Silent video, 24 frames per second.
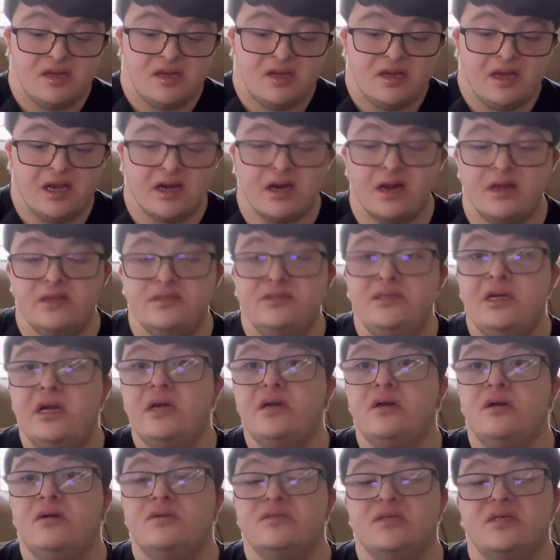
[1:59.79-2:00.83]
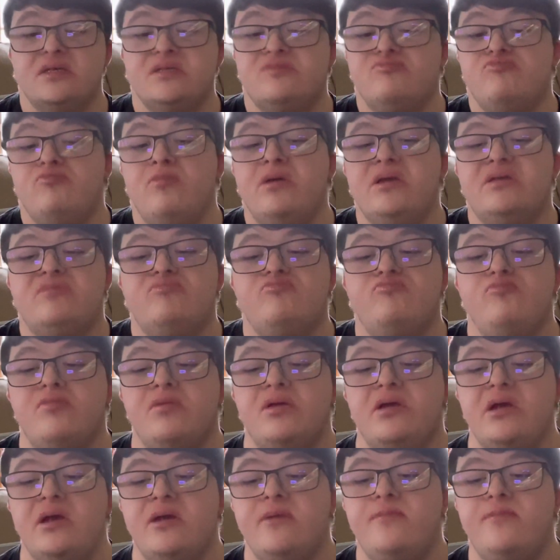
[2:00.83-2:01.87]
And the noodles is
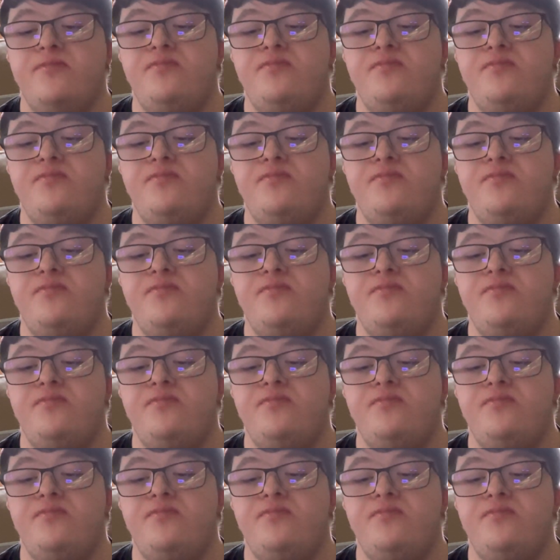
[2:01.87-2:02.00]
good